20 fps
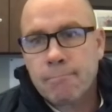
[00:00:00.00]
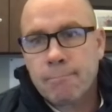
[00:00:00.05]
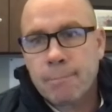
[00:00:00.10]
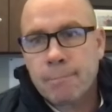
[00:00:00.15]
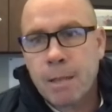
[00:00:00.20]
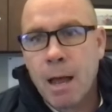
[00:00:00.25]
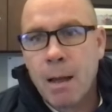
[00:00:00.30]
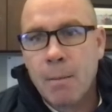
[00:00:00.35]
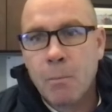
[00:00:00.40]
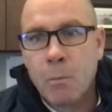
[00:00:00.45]

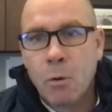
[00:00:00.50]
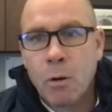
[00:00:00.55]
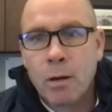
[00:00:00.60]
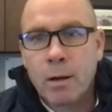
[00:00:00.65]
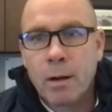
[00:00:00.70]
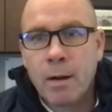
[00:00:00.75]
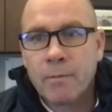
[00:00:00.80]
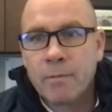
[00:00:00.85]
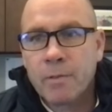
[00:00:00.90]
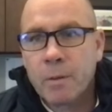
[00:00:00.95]
lot more
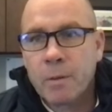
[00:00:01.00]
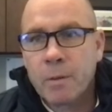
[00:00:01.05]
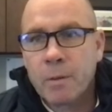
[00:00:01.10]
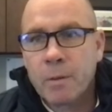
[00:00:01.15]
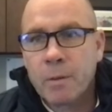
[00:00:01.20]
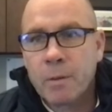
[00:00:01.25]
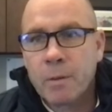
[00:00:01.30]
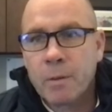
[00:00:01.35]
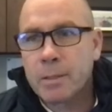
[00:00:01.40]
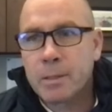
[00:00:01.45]

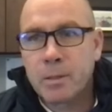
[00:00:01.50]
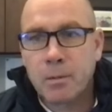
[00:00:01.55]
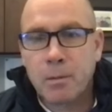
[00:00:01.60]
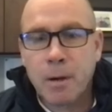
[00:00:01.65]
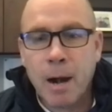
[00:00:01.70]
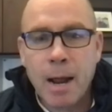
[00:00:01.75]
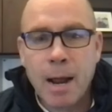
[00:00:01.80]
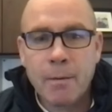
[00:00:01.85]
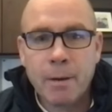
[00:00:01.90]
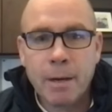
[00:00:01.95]
comfortable in his
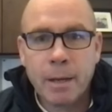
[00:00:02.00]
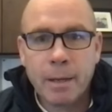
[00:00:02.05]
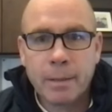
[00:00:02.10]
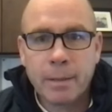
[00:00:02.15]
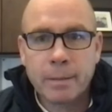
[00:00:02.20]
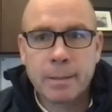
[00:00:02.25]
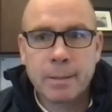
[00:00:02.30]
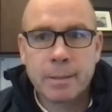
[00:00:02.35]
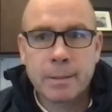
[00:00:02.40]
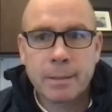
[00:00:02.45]

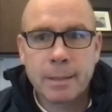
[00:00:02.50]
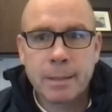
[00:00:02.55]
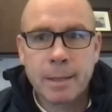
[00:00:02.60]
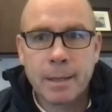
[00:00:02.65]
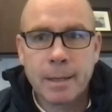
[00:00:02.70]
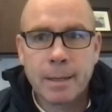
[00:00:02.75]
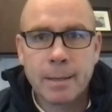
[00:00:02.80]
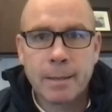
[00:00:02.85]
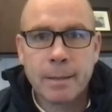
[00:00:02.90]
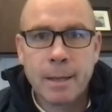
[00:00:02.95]
surroundings.
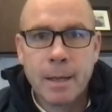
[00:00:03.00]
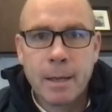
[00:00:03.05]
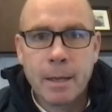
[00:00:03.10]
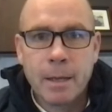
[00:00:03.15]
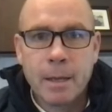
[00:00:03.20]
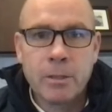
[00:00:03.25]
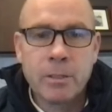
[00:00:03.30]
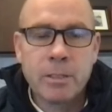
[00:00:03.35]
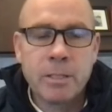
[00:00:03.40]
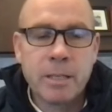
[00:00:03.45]

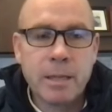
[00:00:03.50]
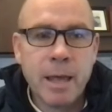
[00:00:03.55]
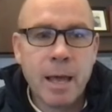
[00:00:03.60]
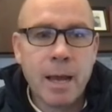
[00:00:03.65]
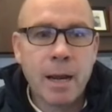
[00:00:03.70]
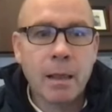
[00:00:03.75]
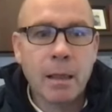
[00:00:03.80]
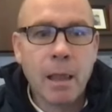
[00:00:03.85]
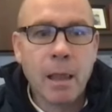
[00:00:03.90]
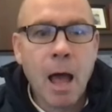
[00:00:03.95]
You see
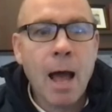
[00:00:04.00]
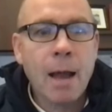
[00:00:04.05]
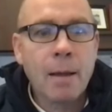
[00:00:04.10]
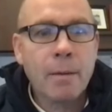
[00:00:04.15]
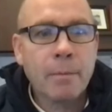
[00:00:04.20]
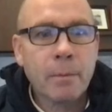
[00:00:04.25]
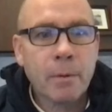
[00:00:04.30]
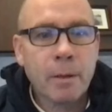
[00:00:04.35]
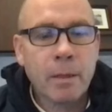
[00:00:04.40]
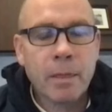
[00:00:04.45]
that a
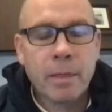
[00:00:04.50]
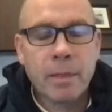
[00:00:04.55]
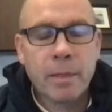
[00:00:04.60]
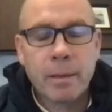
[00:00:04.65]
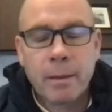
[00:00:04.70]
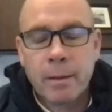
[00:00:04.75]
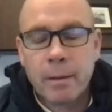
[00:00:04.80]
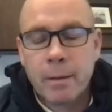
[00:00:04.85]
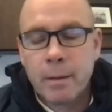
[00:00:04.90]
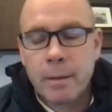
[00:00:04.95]
lot with,
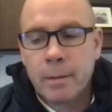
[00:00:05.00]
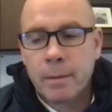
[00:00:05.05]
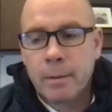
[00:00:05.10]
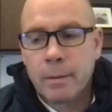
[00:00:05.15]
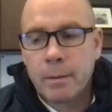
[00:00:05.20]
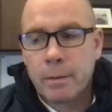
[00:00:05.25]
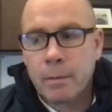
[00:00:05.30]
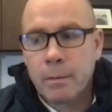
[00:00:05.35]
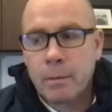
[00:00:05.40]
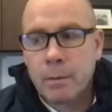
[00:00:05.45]

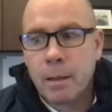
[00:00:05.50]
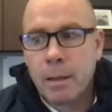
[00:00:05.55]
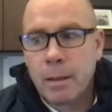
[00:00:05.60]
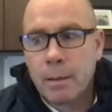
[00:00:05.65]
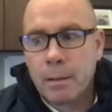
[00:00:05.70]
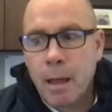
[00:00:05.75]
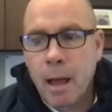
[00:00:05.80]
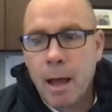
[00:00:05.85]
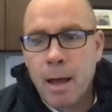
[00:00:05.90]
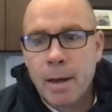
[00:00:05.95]
you know,
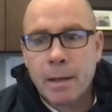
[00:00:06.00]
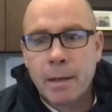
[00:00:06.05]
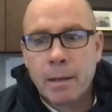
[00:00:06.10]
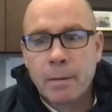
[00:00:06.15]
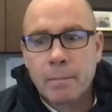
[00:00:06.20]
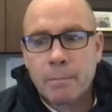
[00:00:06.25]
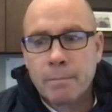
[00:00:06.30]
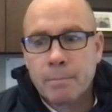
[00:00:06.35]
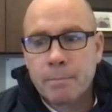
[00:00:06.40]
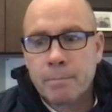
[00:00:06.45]
a lot
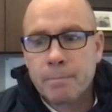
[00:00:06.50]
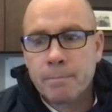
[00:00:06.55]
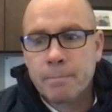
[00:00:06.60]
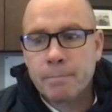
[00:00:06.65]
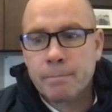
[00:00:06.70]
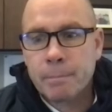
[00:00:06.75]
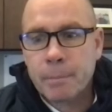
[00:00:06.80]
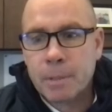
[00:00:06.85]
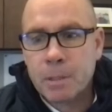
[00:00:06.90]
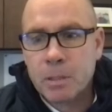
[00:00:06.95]
of
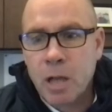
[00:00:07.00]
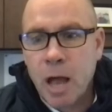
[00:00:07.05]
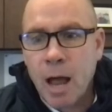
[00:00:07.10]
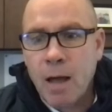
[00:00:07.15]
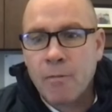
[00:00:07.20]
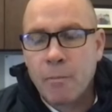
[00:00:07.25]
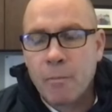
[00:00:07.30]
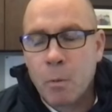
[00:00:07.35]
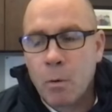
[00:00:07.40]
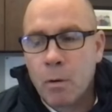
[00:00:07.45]

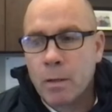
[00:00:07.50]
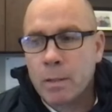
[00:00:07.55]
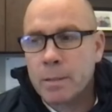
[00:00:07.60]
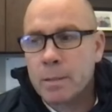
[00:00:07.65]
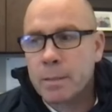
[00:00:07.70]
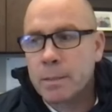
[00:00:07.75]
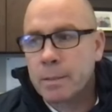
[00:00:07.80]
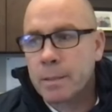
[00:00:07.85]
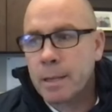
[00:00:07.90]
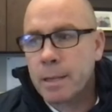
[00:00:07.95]

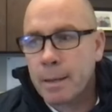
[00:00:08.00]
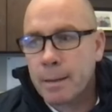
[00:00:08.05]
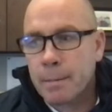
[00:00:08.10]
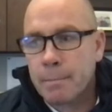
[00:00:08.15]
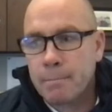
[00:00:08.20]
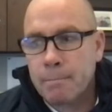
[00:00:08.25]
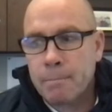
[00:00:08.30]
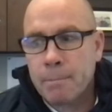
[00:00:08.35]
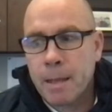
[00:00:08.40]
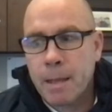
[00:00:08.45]
sophomores.
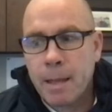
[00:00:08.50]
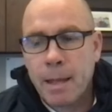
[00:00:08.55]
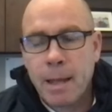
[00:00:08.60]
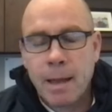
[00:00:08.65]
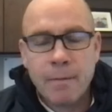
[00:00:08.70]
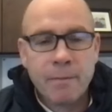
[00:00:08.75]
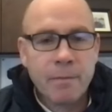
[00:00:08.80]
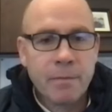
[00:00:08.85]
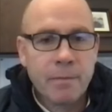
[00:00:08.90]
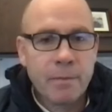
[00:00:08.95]
They
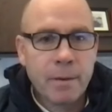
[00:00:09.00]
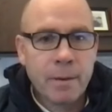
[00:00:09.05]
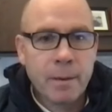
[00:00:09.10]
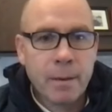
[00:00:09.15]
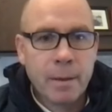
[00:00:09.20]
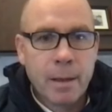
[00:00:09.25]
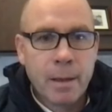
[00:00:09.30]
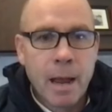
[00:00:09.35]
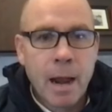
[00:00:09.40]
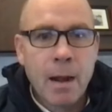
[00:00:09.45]
have,
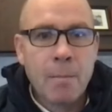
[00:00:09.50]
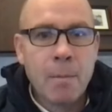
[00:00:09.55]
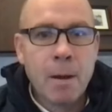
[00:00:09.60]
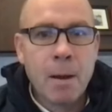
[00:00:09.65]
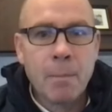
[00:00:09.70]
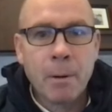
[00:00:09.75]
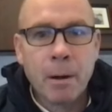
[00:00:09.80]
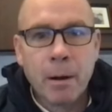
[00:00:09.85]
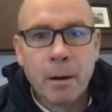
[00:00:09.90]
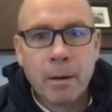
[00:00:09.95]
I
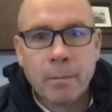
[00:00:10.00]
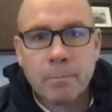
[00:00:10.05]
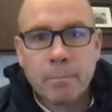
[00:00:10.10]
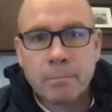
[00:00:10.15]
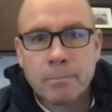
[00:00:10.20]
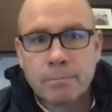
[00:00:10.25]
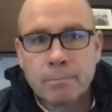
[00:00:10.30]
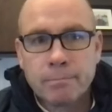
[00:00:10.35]
remember,